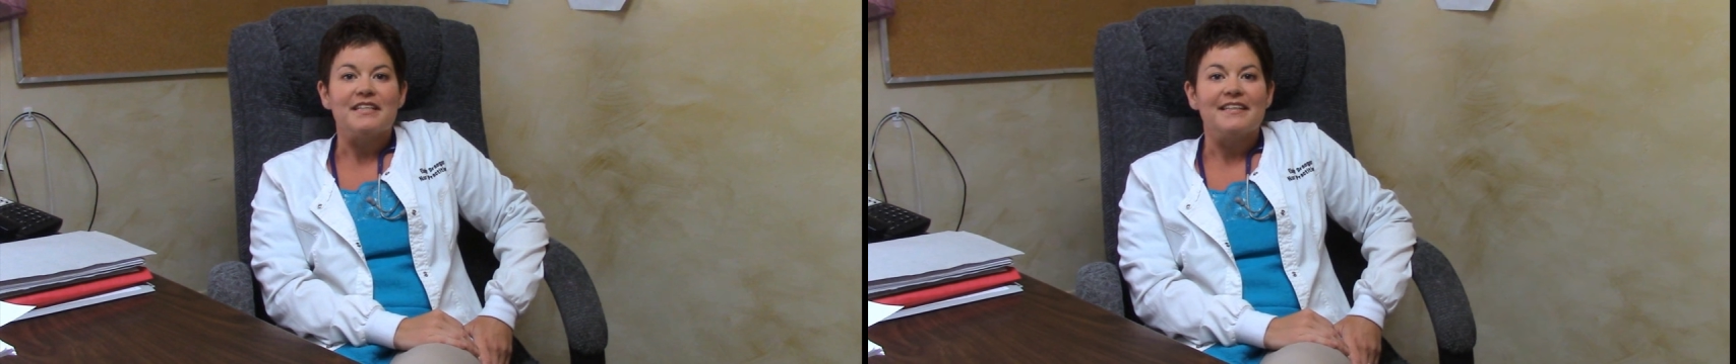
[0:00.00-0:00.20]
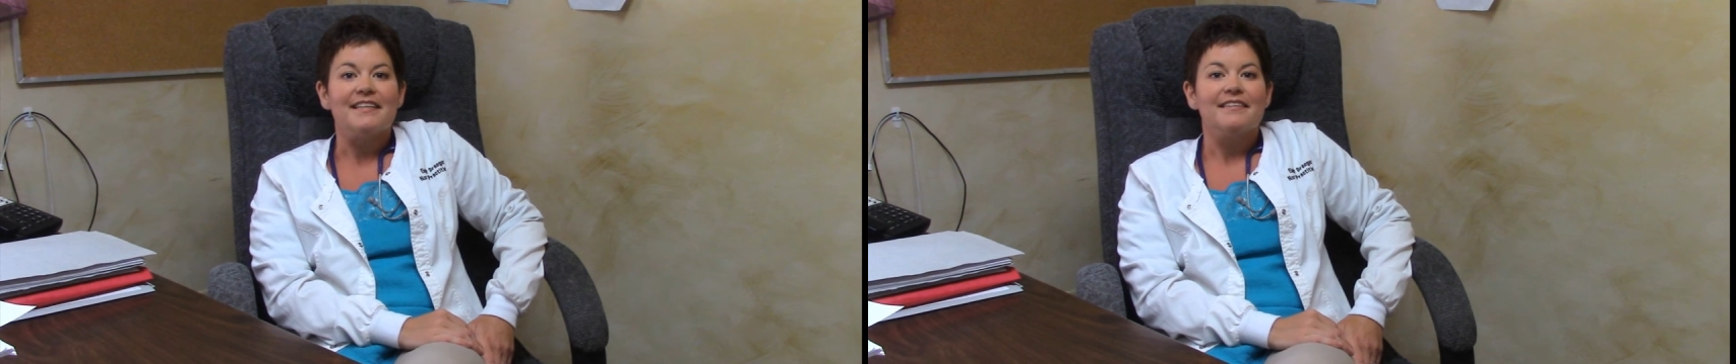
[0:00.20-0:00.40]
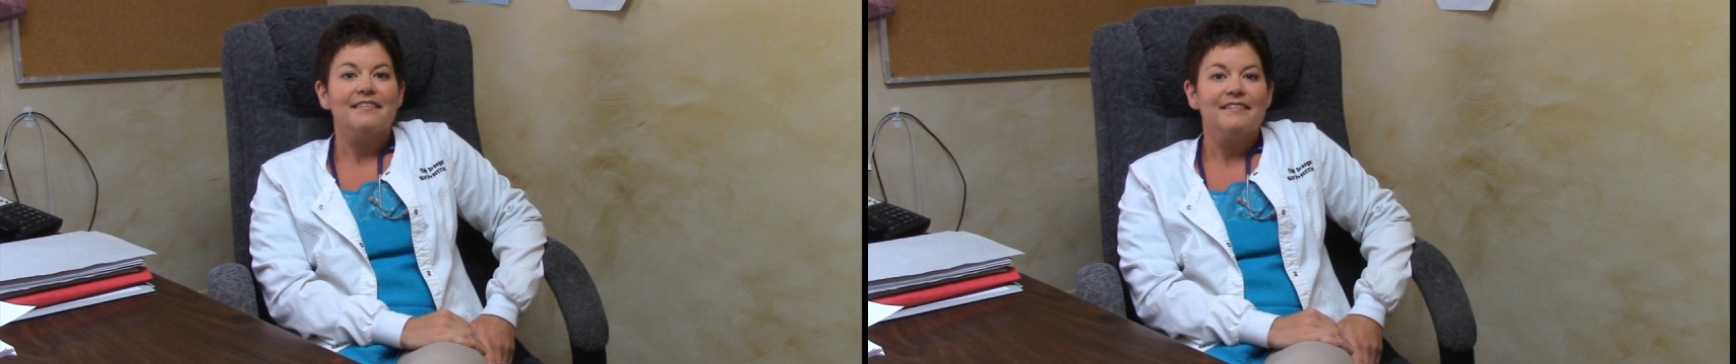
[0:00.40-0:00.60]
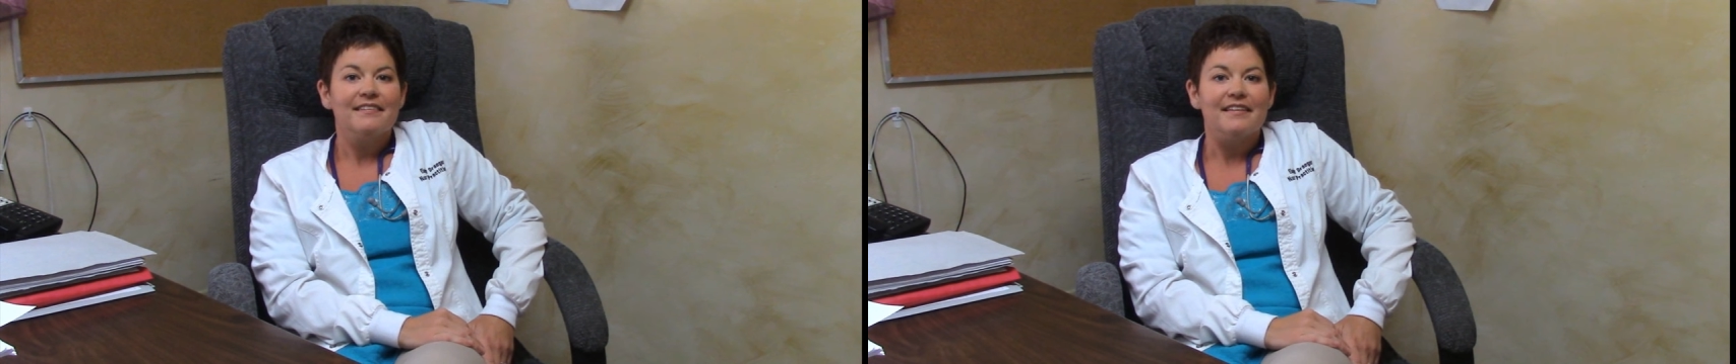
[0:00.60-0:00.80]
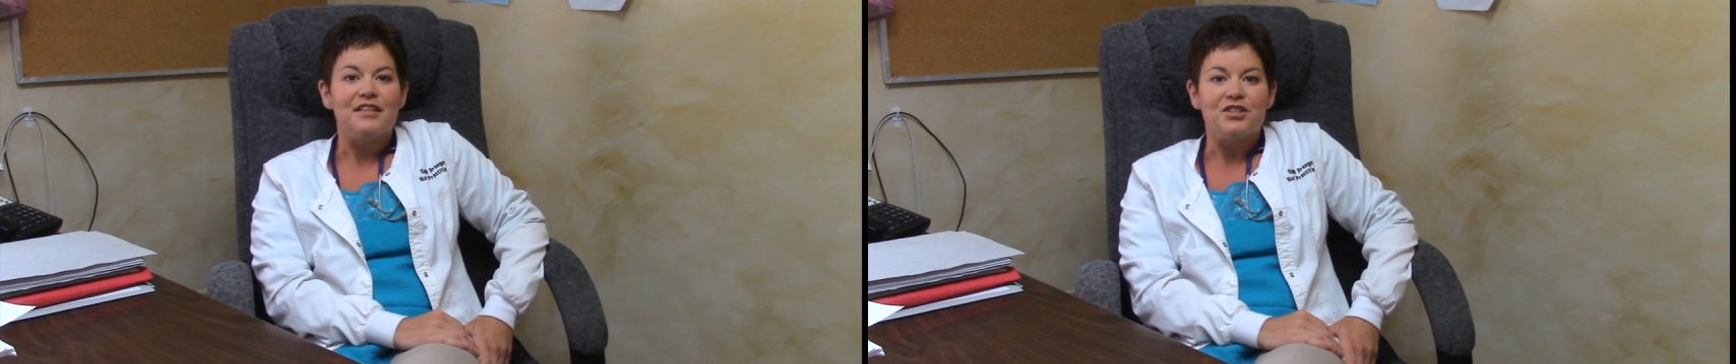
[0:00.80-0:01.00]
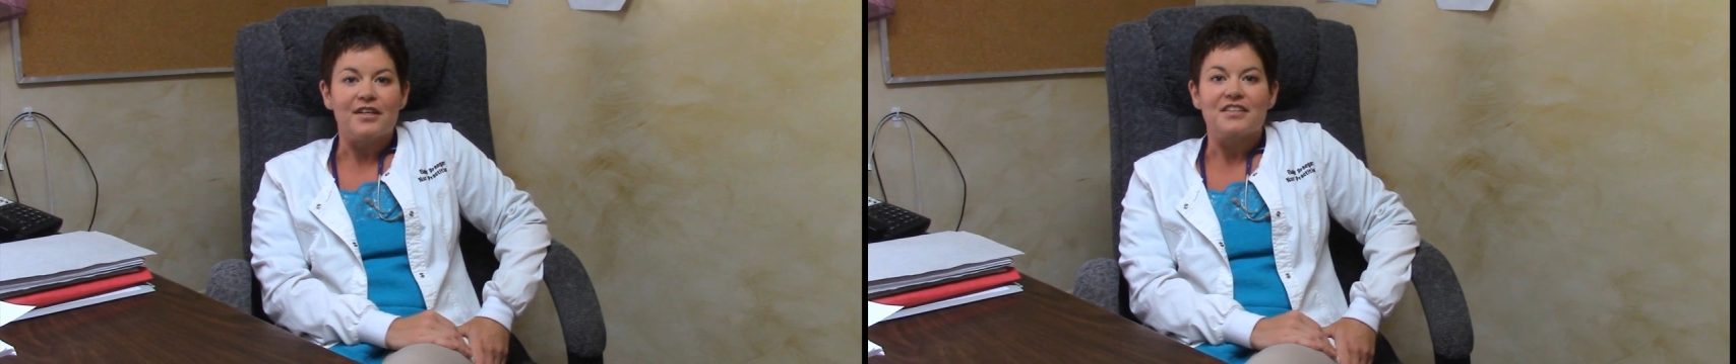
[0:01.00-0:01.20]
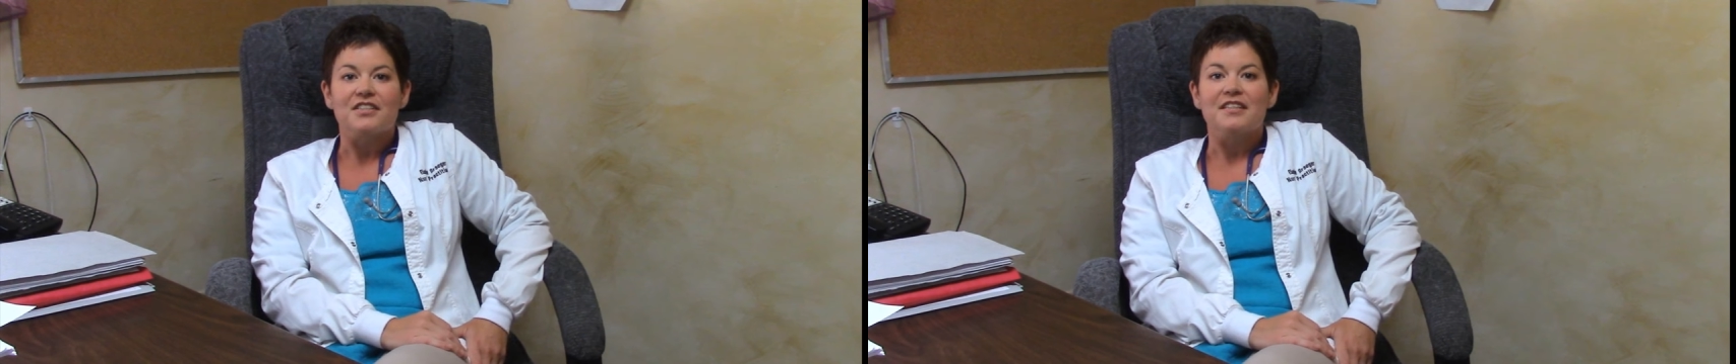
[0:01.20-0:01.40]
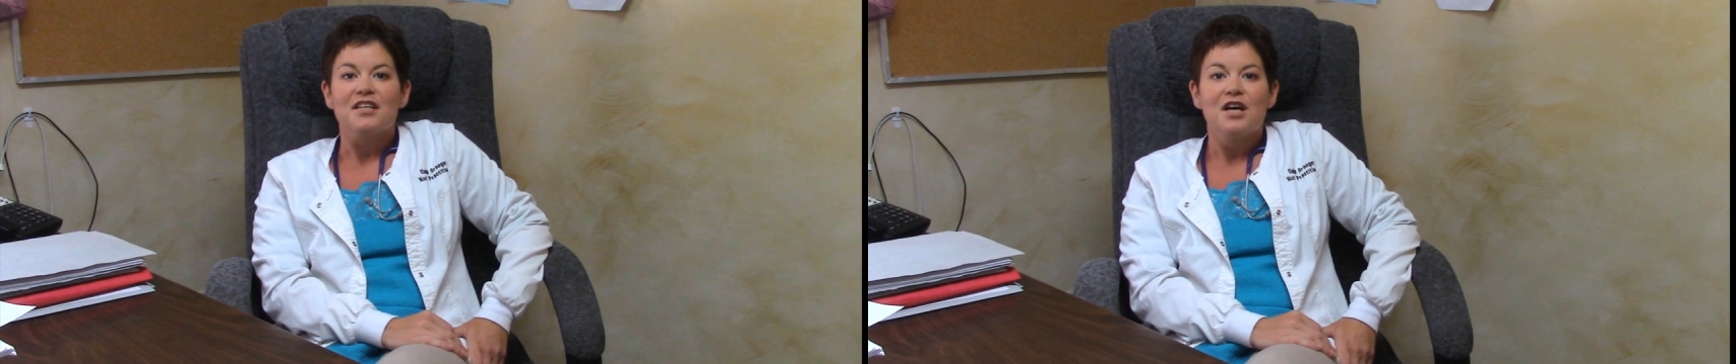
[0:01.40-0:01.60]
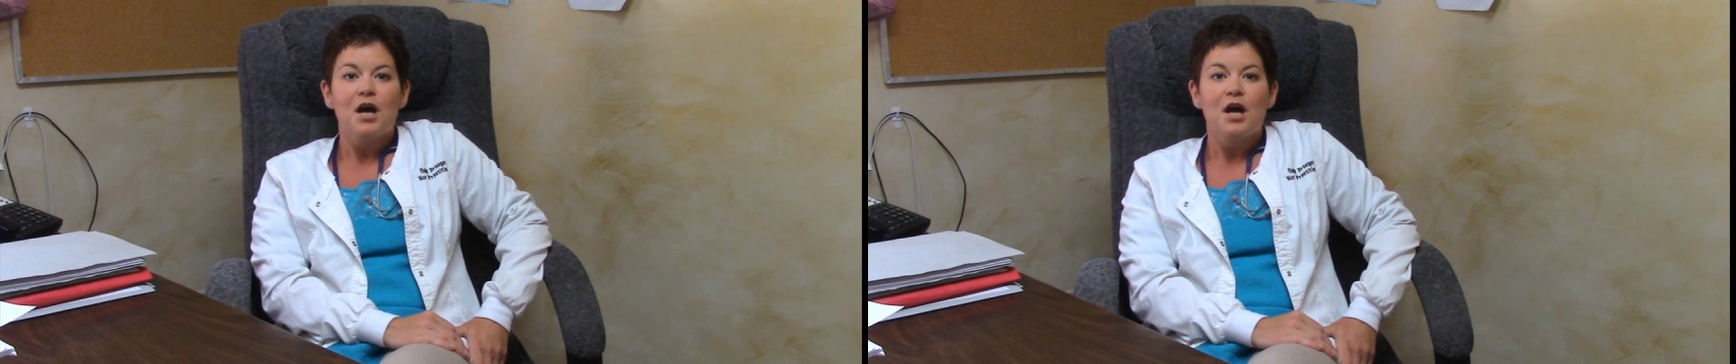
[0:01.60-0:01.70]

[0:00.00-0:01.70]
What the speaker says: to get an injection.